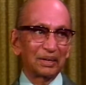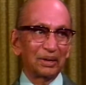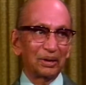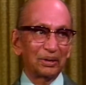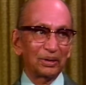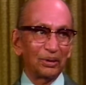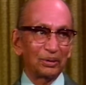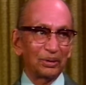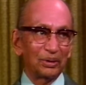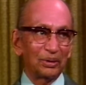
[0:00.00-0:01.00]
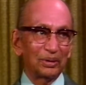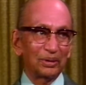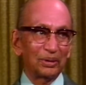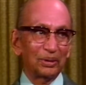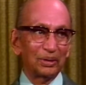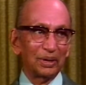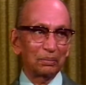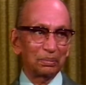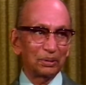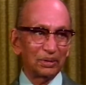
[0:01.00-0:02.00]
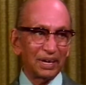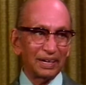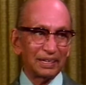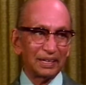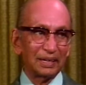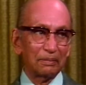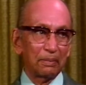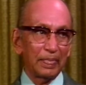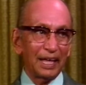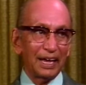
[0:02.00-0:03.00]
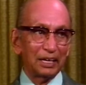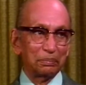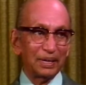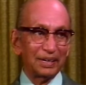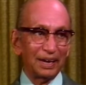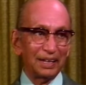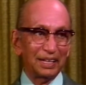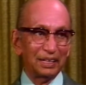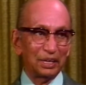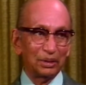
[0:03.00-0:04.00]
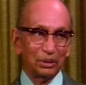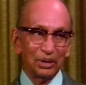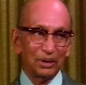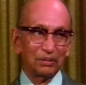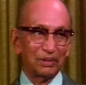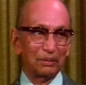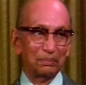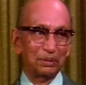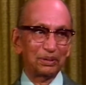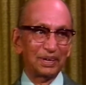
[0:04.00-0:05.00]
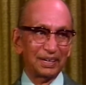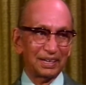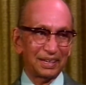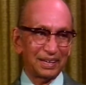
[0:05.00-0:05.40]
On computers, especially the theory of computers,